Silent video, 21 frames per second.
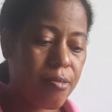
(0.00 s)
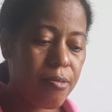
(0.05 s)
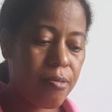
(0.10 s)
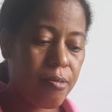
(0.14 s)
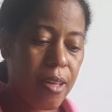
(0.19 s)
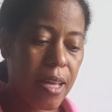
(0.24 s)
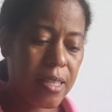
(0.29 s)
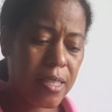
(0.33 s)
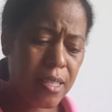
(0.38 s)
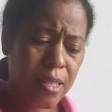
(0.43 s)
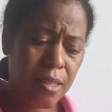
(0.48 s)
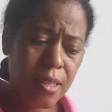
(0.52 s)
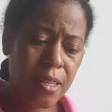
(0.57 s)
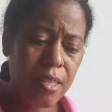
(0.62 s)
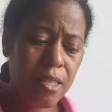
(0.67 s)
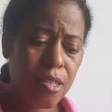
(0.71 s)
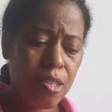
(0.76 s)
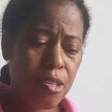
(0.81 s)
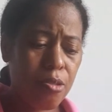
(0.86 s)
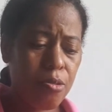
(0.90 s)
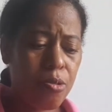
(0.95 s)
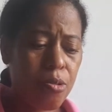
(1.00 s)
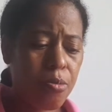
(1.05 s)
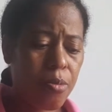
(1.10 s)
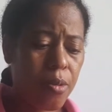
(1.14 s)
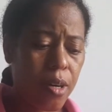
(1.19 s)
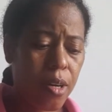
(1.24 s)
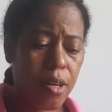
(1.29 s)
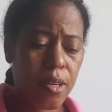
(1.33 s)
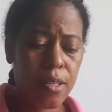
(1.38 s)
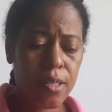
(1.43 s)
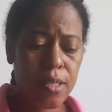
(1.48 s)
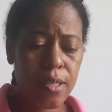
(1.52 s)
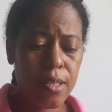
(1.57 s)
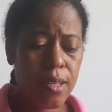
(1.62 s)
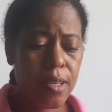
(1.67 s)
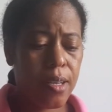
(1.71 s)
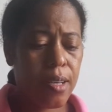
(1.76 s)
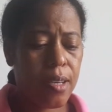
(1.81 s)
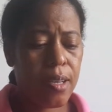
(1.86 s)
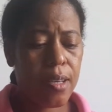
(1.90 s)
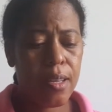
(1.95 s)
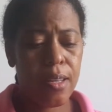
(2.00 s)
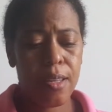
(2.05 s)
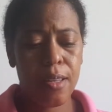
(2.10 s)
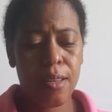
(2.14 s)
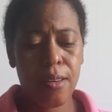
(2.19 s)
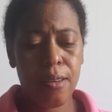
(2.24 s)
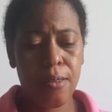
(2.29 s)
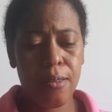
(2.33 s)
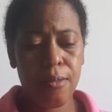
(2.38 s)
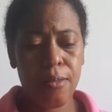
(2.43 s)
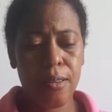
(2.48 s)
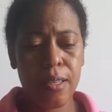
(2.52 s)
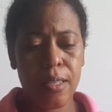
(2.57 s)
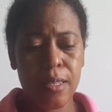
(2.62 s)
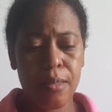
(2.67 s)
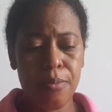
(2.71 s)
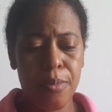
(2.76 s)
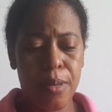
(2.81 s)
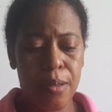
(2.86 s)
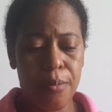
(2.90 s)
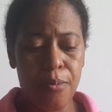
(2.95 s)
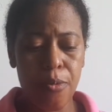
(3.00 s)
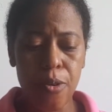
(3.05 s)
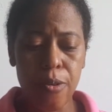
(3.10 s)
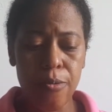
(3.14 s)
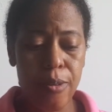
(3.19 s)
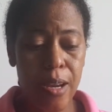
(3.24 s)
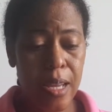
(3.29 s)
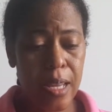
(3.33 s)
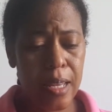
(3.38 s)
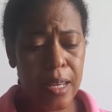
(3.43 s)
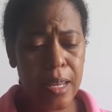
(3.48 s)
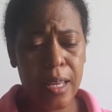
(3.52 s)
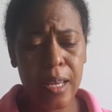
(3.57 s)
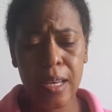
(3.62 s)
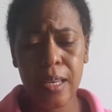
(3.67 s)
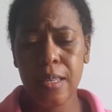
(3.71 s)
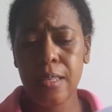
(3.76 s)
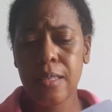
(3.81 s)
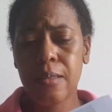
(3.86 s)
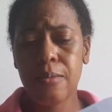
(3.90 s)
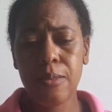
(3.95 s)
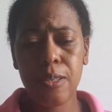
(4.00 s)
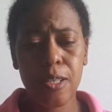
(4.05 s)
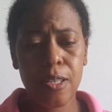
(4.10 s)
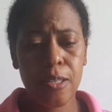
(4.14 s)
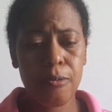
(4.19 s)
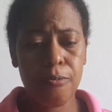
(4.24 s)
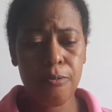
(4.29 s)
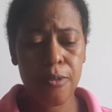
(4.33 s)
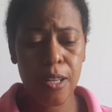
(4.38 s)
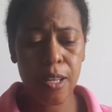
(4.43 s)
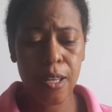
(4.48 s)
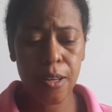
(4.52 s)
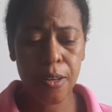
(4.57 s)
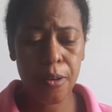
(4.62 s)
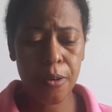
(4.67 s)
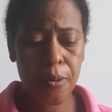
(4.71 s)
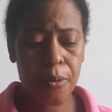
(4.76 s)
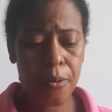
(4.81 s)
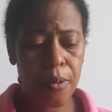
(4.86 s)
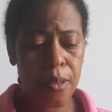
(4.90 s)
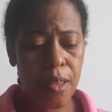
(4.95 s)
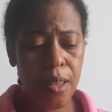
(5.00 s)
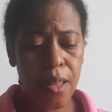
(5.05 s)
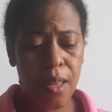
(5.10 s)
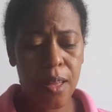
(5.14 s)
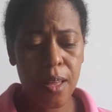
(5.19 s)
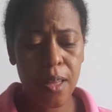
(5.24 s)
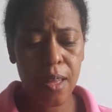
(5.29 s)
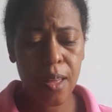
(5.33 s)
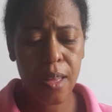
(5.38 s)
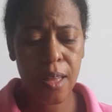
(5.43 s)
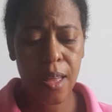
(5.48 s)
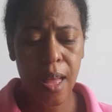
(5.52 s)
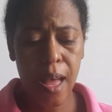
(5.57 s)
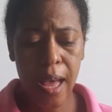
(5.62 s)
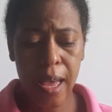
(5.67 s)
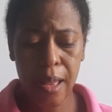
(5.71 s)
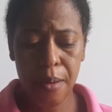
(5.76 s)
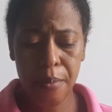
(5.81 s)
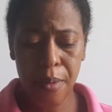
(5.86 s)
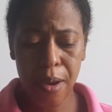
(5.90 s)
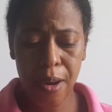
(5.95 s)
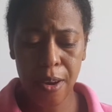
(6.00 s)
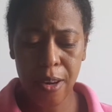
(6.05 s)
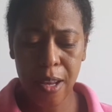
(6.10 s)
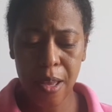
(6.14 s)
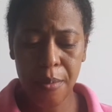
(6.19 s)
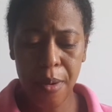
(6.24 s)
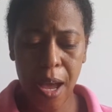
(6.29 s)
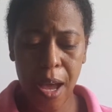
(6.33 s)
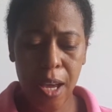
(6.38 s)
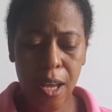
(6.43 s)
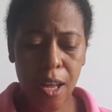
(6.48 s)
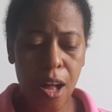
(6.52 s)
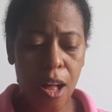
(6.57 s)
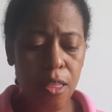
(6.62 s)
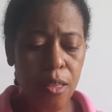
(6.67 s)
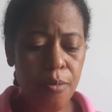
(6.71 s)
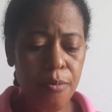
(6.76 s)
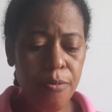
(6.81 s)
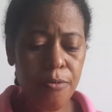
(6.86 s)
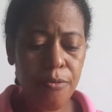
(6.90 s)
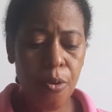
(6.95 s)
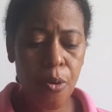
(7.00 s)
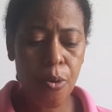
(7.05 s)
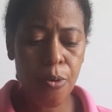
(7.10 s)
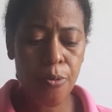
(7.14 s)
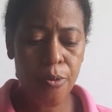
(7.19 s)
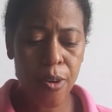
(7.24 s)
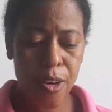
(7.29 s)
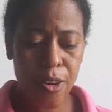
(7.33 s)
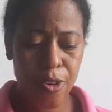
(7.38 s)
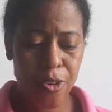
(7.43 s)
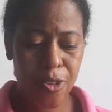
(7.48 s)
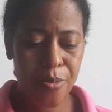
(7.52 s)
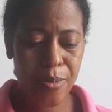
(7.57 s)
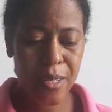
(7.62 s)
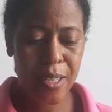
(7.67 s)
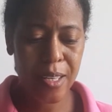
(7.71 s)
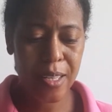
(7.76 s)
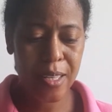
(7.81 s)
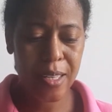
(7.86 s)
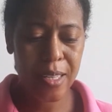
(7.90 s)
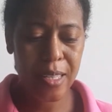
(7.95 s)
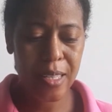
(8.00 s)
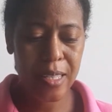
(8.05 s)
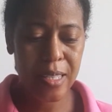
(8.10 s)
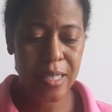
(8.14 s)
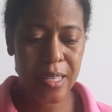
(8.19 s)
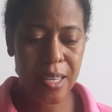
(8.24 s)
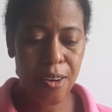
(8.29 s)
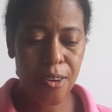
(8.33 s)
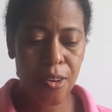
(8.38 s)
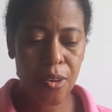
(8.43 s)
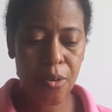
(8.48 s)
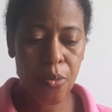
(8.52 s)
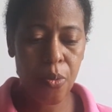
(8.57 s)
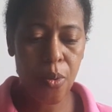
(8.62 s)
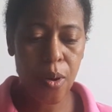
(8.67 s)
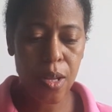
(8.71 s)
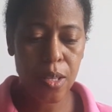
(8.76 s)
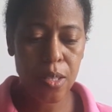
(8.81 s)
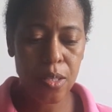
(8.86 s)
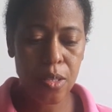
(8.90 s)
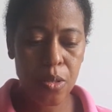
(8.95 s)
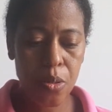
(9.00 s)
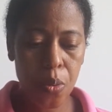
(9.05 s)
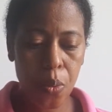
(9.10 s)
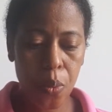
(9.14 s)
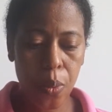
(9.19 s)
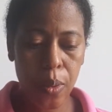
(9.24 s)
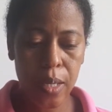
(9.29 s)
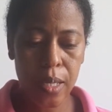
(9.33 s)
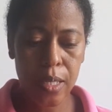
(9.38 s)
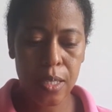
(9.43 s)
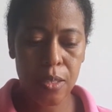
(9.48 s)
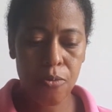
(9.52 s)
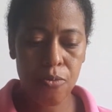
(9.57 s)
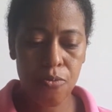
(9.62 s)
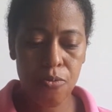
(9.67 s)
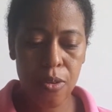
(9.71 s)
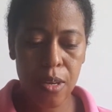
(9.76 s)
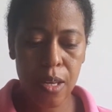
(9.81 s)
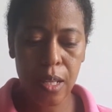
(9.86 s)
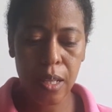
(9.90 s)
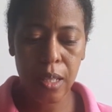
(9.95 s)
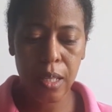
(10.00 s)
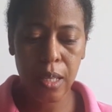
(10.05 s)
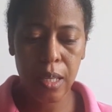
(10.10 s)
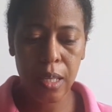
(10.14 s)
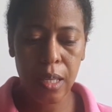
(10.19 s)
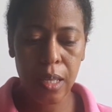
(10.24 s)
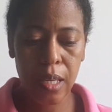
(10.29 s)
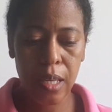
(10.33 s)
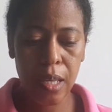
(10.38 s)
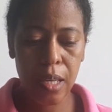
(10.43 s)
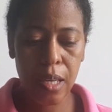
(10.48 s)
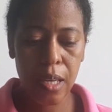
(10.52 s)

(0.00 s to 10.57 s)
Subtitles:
at least YouTube art, is being more recognized, which is really cool. I admire them. I call them forerunners because they're the ones who is really,